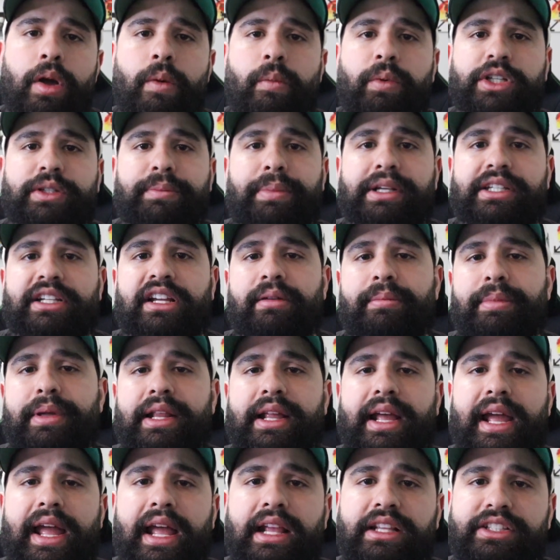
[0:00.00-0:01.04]
which is basically going to be
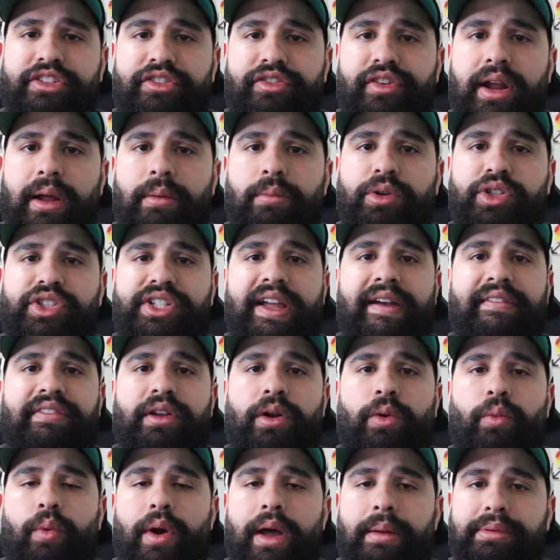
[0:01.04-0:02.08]
their Instagram, which they have
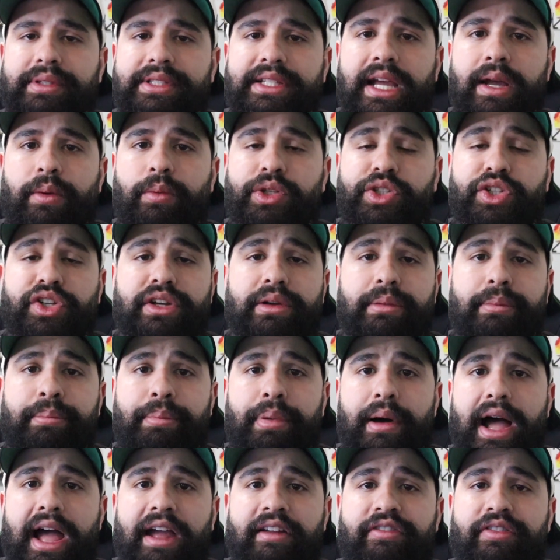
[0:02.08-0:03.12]
their website, which you could
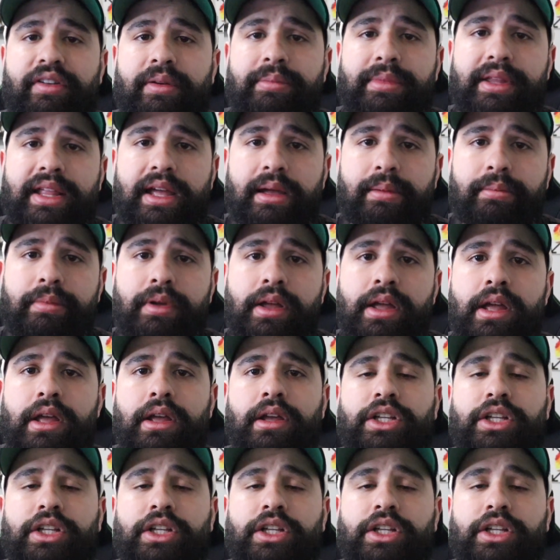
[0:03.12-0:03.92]
buy from them.